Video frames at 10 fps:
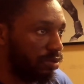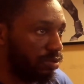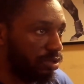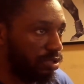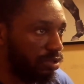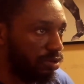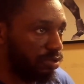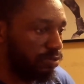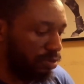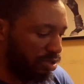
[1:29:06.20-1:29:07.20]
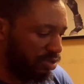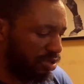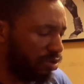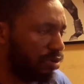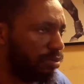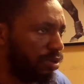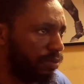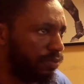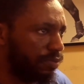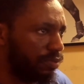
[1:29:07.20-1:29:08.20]
No, not a dot, please. A
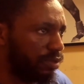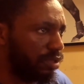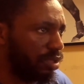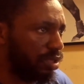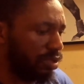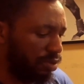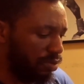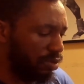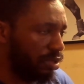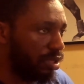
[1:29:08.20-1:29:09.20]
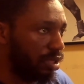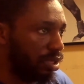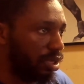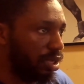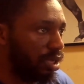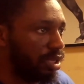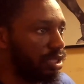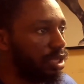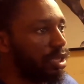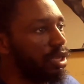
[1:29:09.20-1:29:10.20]
comma. Thank you.
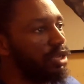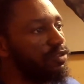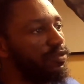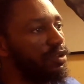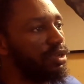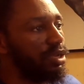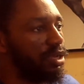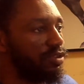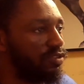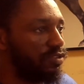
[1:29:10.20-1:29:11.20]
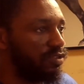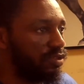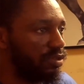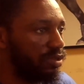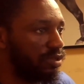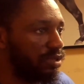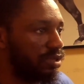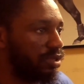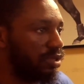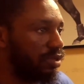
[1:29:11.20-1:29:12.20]
And a cache for a cache.
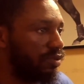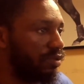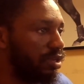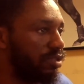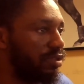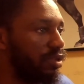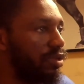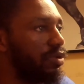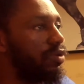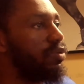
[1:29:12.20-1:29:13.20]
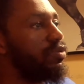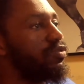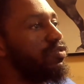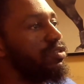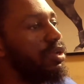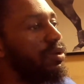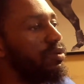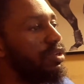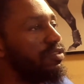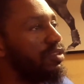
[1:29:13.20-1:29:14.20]
Right. Host.
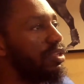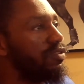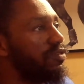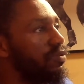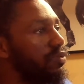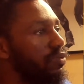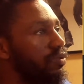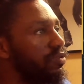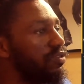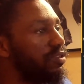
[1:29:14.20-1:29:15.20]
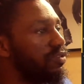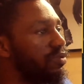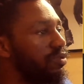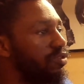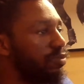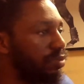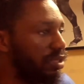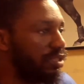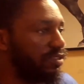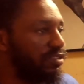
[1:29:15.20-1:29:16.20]
Now let's get to you. Host is going to
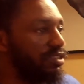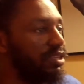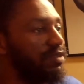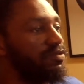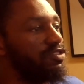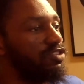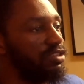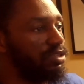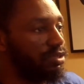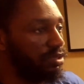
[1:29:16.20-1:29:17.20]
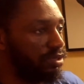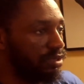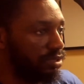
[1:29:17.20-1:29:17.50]
be a CFG.